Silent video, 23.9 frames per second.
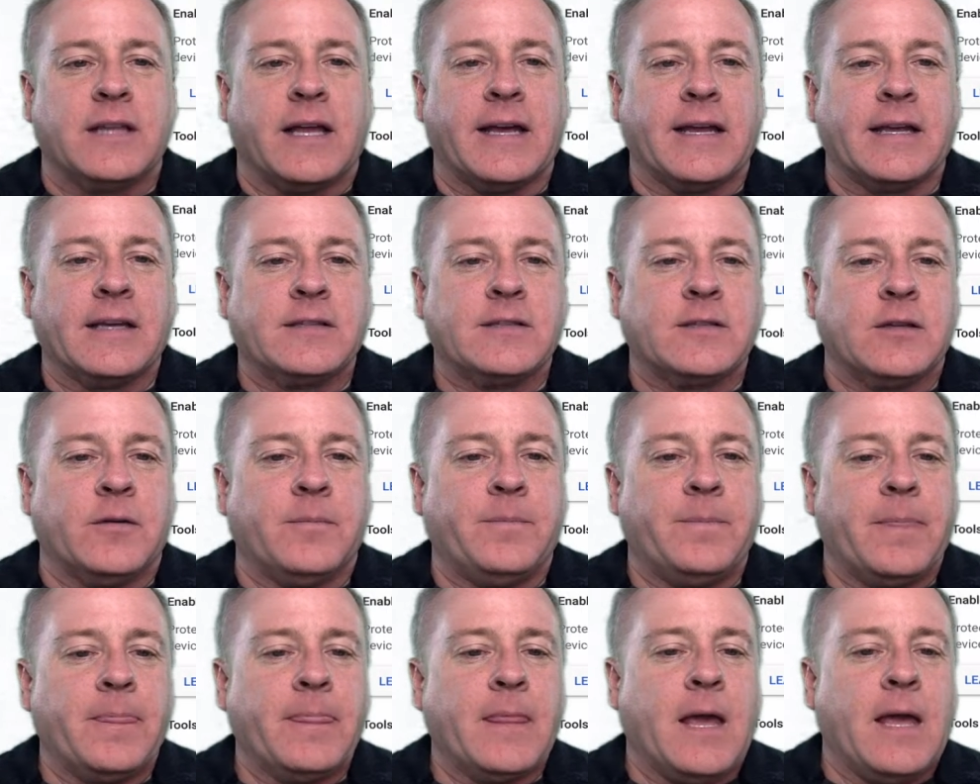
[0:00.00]
like.
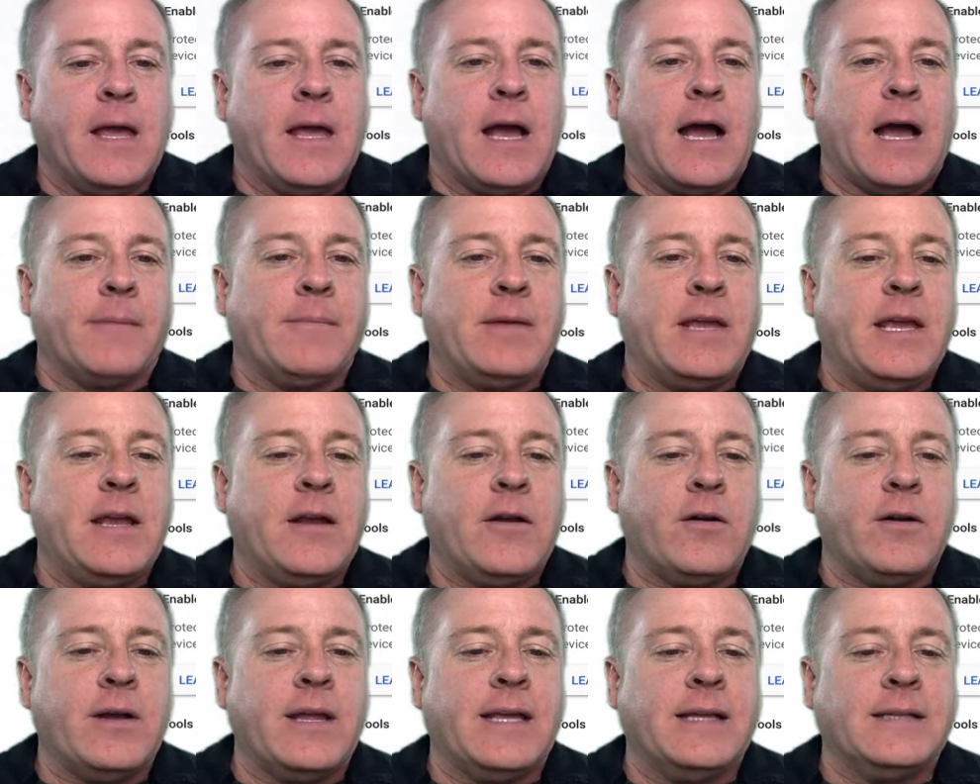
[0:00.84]
So I'm
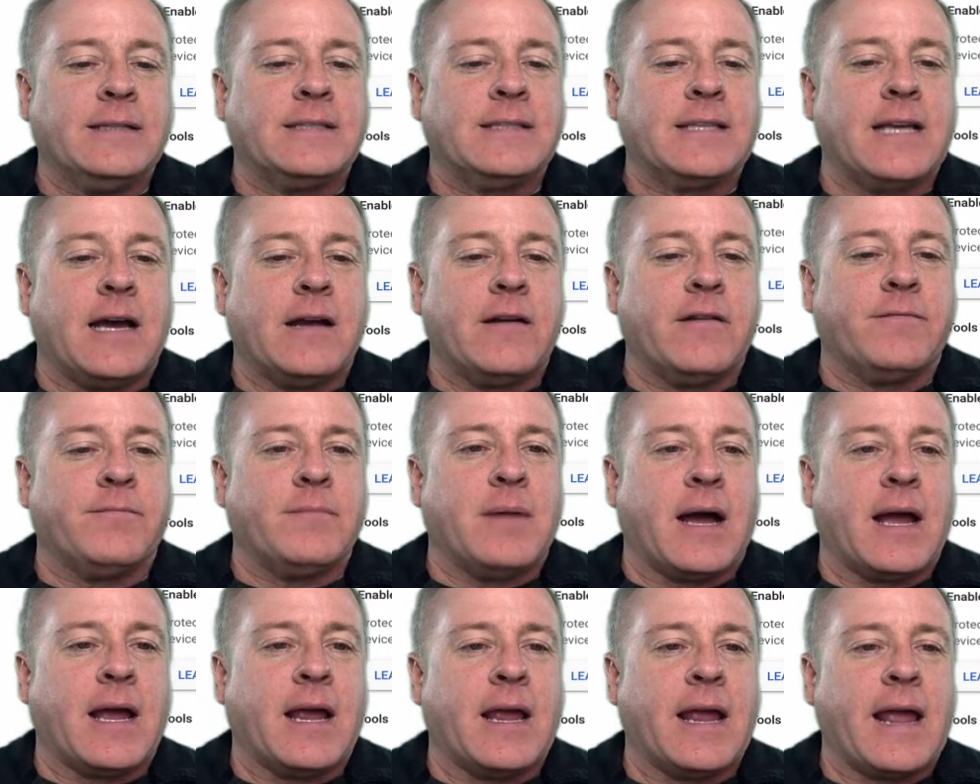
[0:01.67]
here inside of
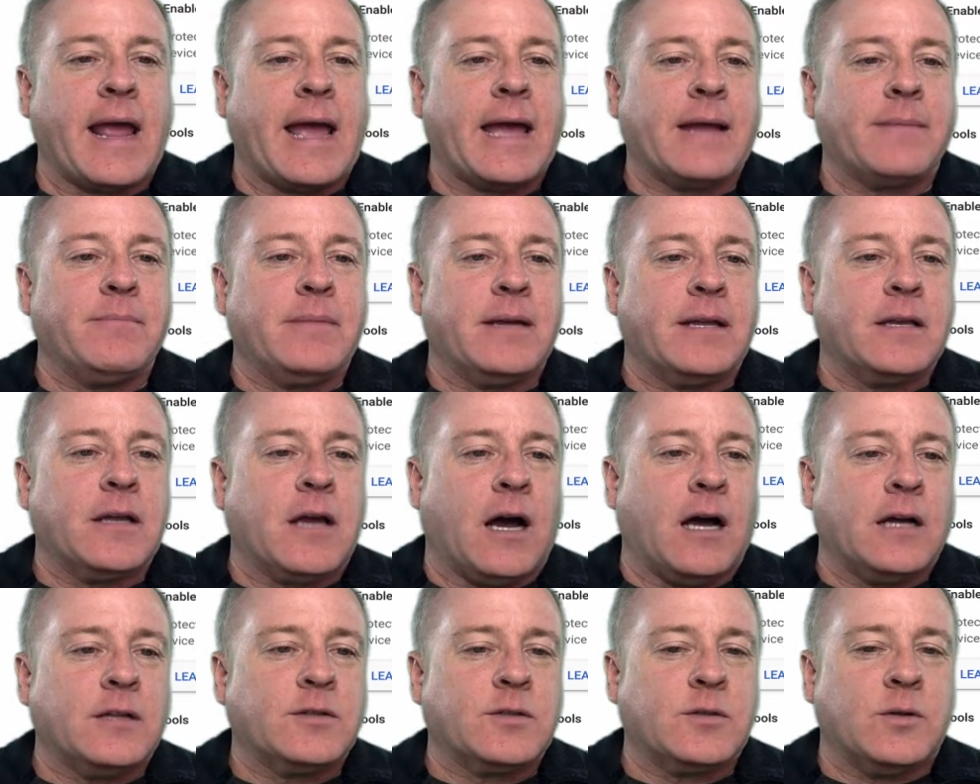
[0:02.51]
my admin
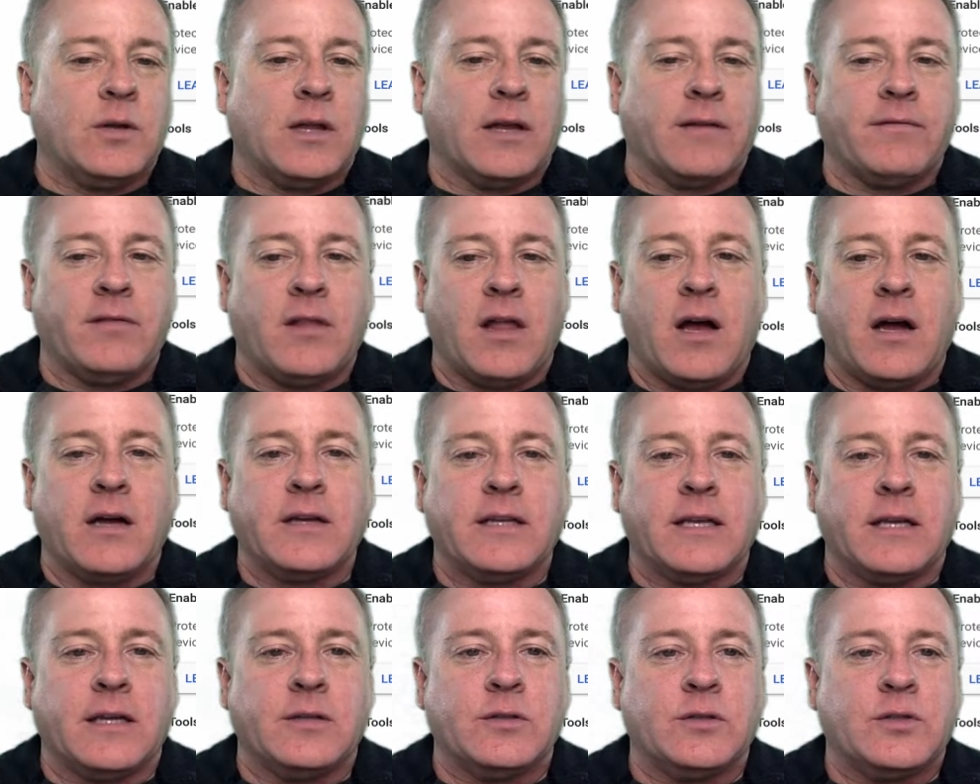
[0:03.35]
console. I've
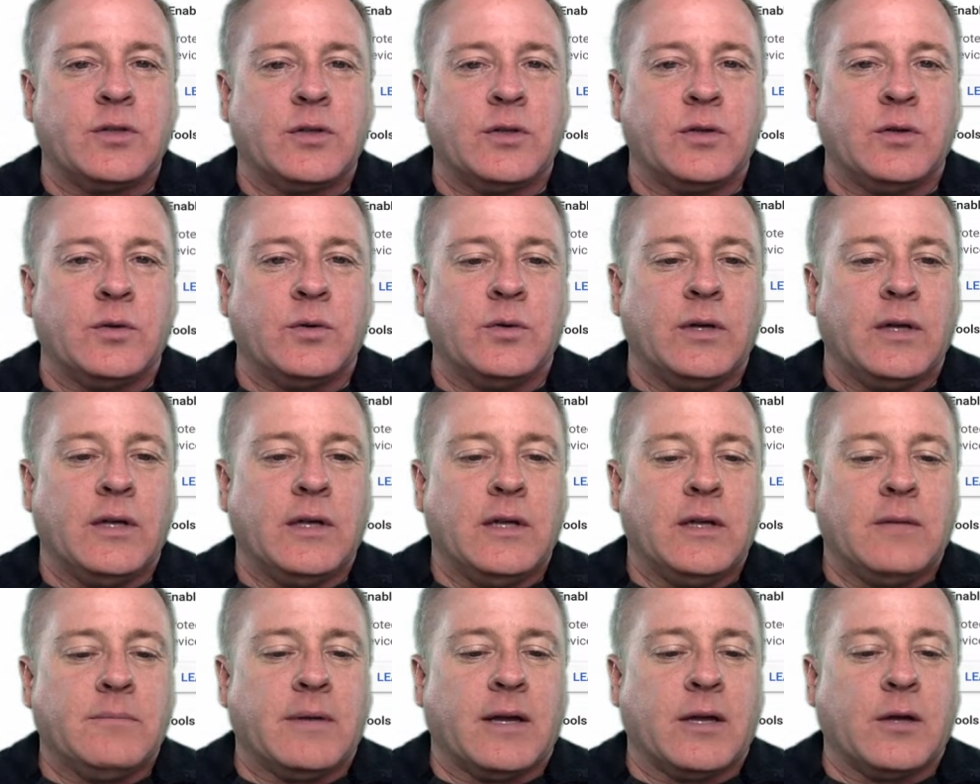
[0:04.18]
logged into
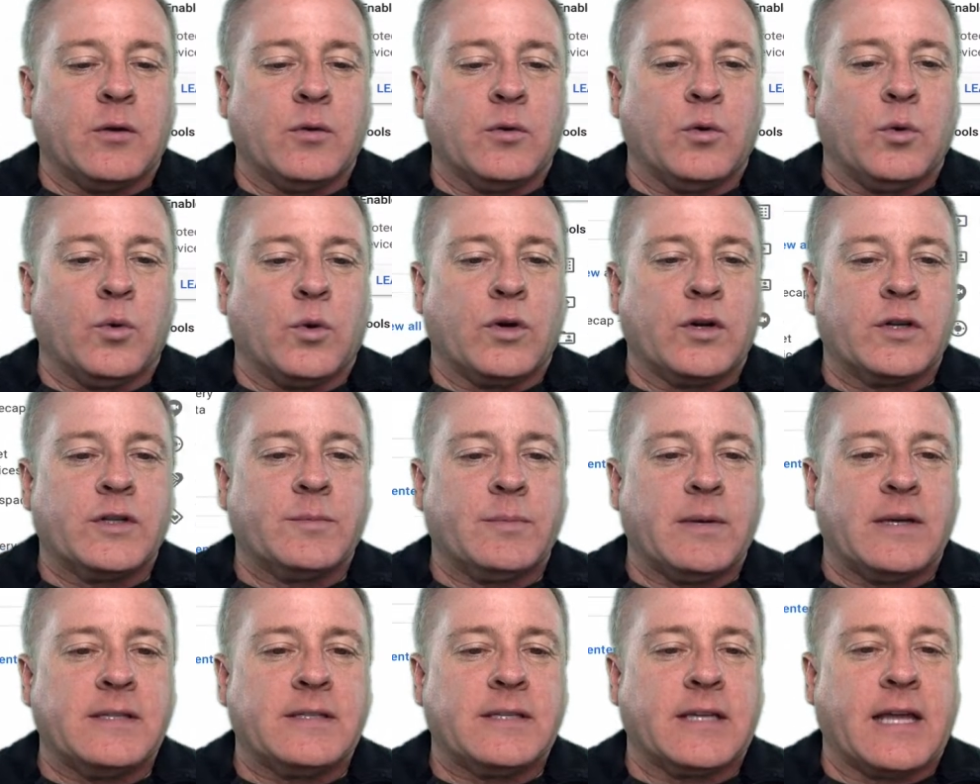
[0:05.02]
my Google
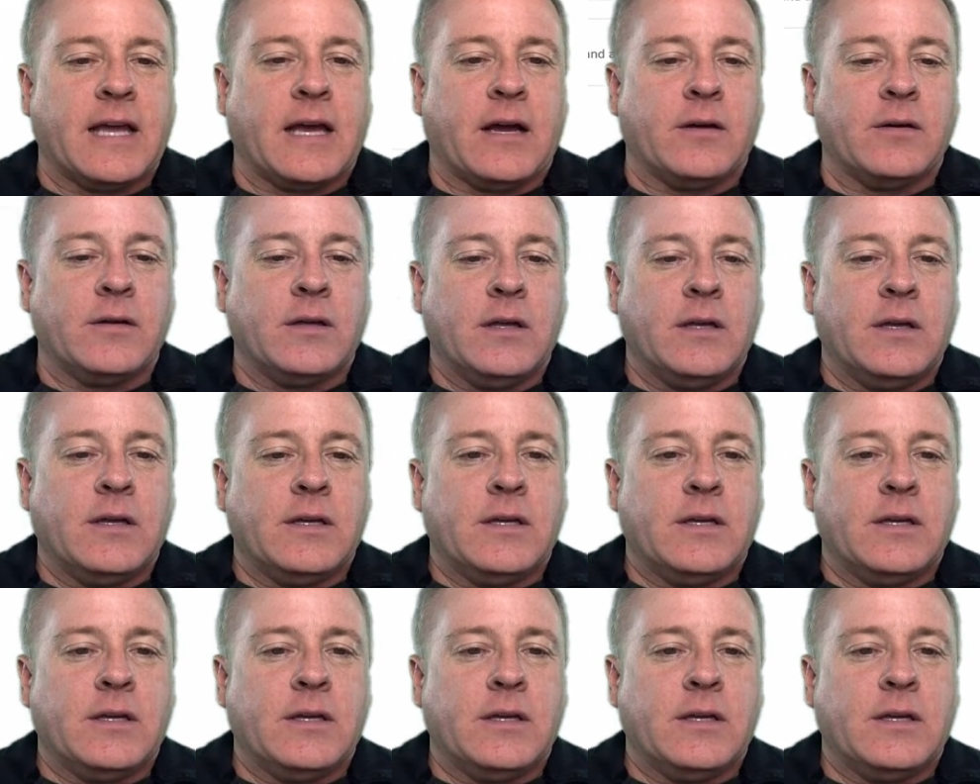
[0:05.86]
Workspace account.